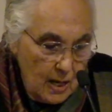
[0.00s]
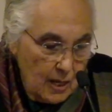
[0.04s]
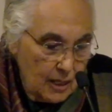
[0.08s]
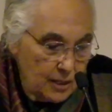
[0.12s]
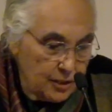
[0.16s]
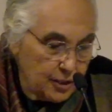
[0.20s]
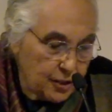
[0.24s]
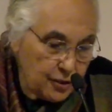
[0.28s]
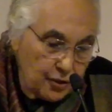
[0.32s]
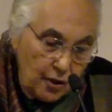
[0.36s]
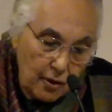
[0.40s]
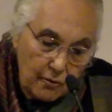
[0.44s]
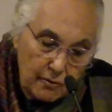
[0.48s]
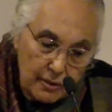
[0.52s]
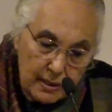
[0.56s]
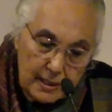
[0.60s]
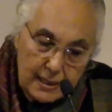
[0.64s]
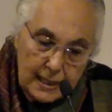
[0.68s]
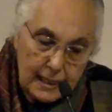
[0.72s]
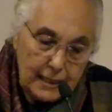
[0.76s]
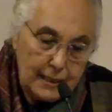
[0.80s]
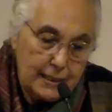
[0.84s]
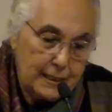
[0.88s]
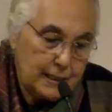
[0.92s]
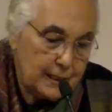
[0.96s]

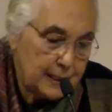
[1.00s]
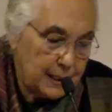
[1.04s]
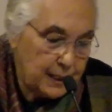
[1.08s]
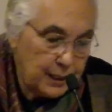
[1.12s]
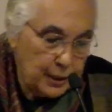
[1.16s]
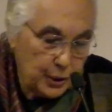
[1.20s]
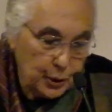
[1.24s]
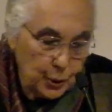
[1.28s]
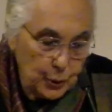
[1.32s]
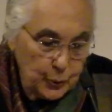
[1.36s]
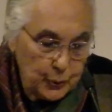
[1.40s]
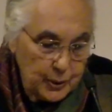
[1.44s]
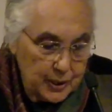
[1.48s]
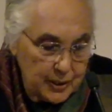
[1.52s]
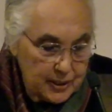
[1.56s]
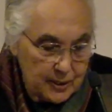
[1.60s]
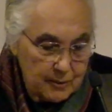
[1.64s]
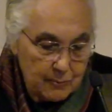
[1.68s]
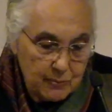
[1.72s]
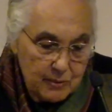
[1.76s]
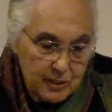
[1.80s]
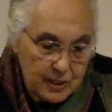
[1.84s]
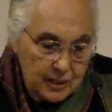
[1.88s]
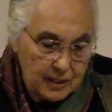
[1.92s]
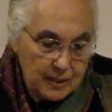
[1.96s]
Historically,
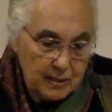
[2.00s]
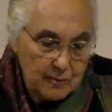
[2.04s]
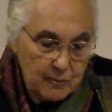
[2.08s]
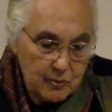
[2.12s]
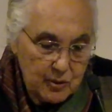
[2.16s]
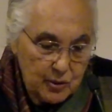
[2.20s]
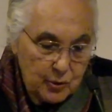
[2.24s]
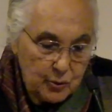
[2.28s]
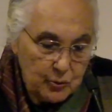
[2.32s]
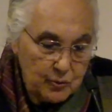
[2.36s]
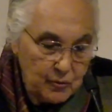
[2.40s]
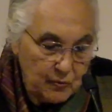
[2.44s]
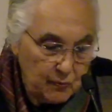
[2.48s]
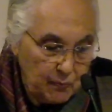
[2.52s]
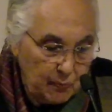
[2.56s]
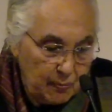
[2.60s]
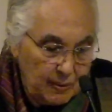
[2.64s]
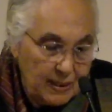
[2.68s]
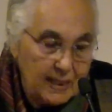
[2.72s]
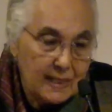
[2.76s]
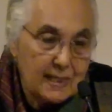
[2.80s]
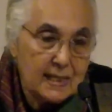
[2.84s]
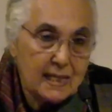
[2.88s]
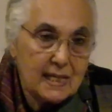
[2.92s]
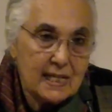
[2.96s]
Hinduism seems to have
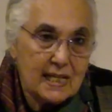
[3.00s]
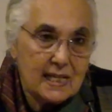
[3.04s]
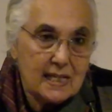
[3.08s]
been